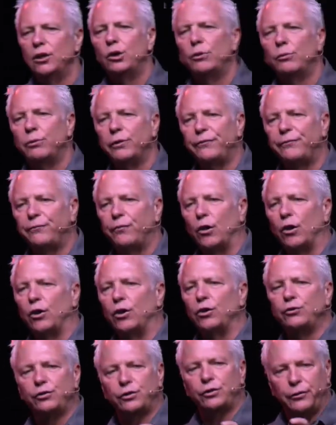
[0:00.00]

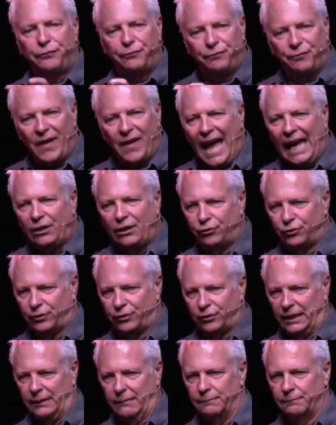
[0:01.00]
refers to
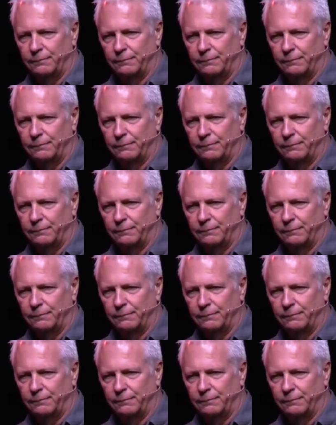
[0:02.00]
fasting